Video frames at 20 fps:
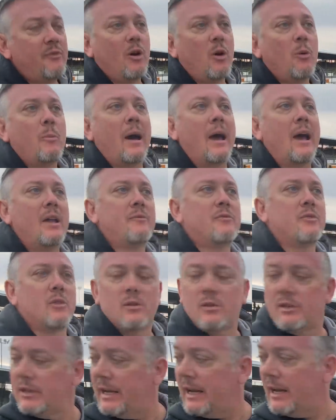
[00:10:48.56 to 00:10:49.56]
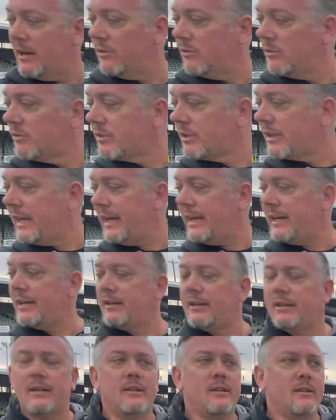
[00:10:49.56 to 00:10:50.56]
felt bad for you know
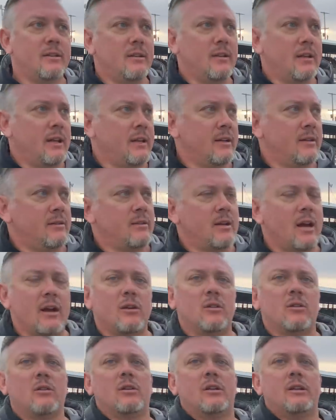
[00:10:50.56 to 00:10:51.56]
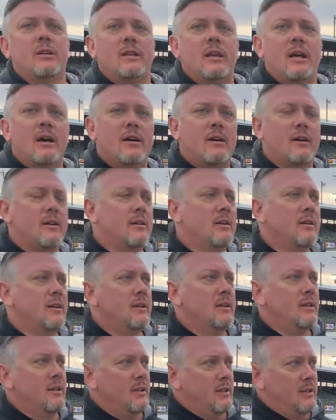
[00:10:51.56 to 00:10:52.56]
Ken and and Daryl and. Uh,
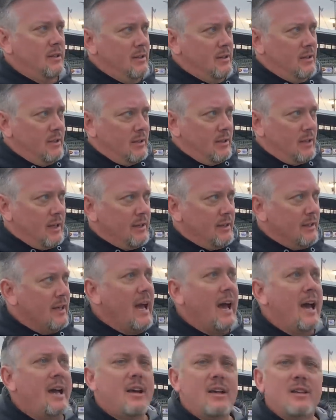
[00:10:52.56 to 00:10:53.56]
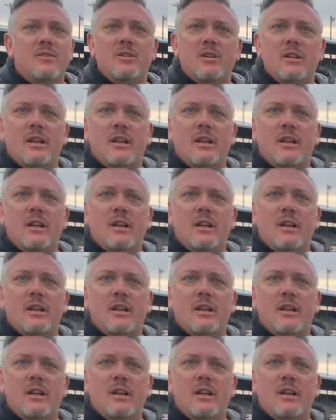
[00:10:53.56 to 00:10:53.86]
yeah, they drove the guys, a long way to